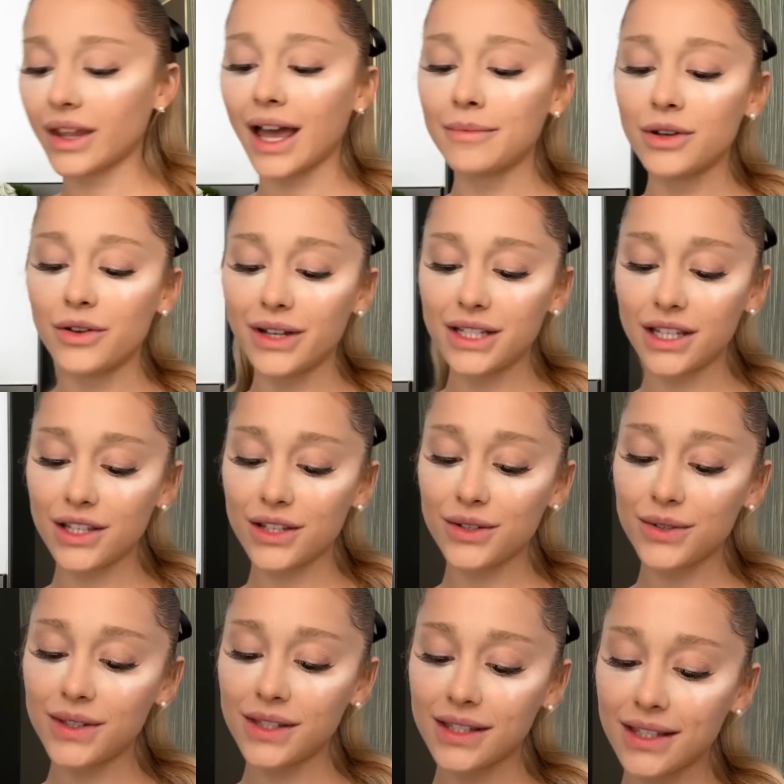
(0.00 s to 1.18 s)
I'm going to
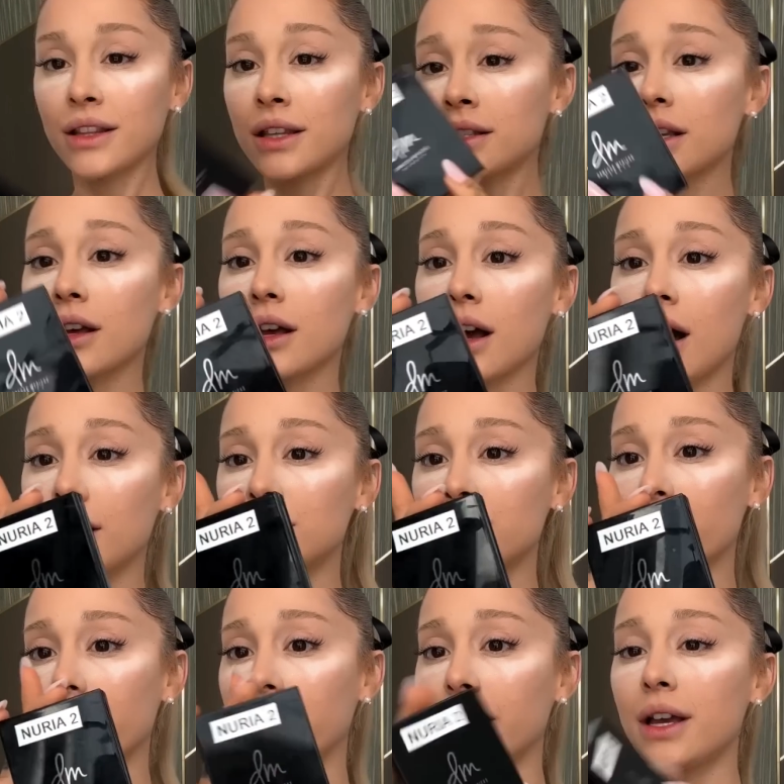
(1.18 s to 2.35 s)
use this
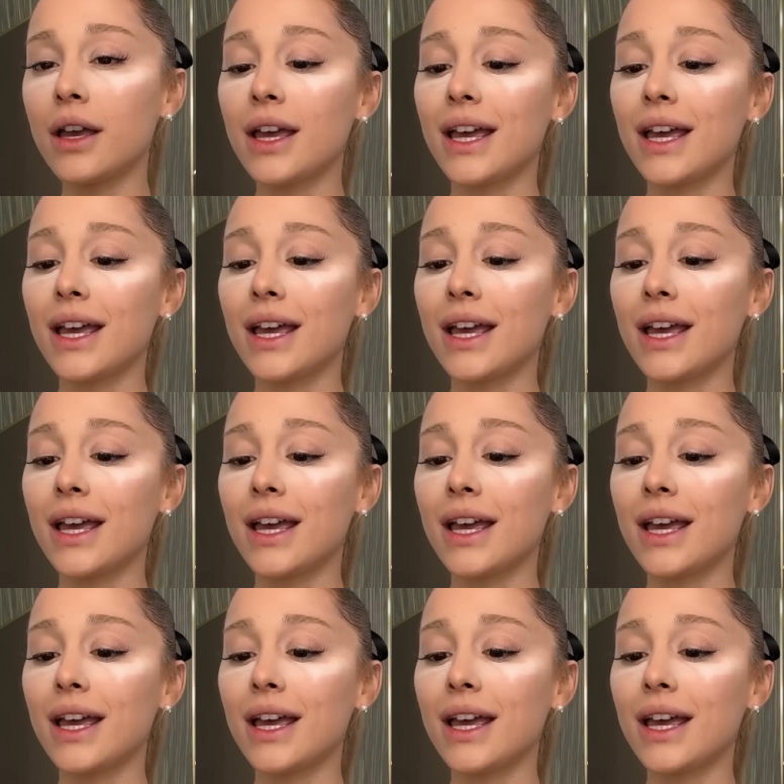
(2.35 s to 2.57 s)
contour.